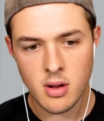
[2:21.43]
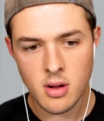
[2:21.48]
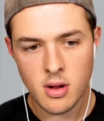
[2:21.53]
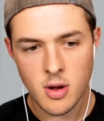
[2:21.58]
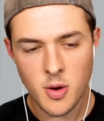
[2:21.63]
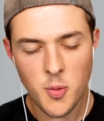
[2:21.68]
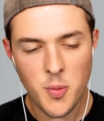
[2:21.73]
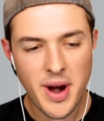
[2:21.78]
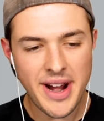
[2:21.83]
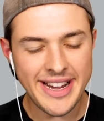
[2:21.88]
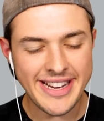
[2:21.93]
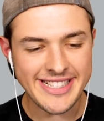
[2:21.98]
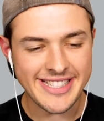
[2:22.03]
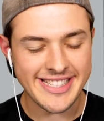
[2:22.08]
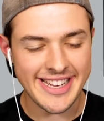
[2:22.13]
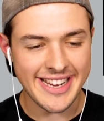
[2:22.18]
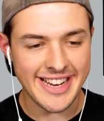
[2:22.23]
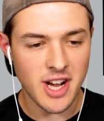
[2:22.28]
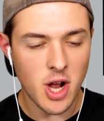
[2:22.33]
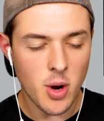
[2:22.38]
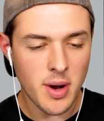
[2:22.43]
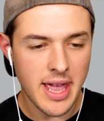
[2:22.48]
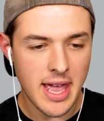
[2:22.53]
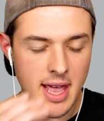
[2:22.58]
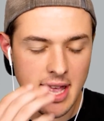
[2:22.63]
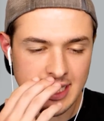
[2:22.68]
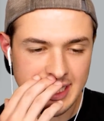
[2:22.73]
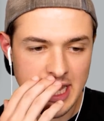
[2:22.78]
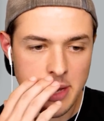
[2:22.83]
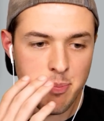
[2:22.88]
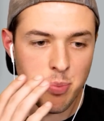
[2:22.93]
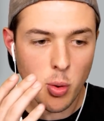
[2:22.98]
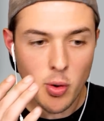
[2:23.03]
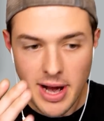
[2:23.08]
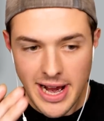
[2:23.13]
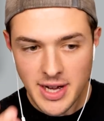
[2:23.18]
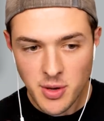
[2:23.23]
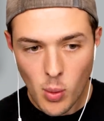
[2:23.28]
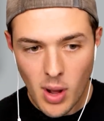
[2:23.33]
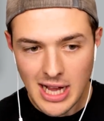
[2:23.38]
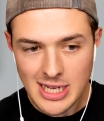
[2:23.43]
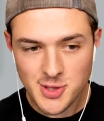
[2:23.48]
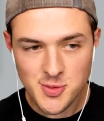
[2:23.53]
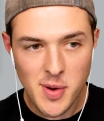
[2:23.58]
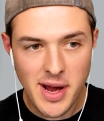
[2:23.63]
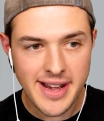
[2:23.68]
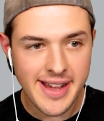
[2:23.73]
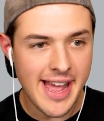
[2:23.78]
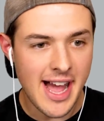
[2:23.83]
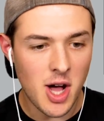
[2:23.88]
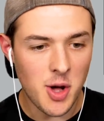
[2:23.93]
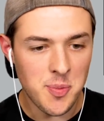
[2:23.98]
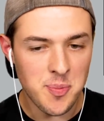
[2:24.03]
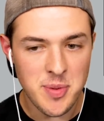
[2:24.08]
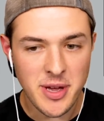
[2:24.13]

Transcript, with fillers: what? Wait a second, okay, is he brainwashed right now?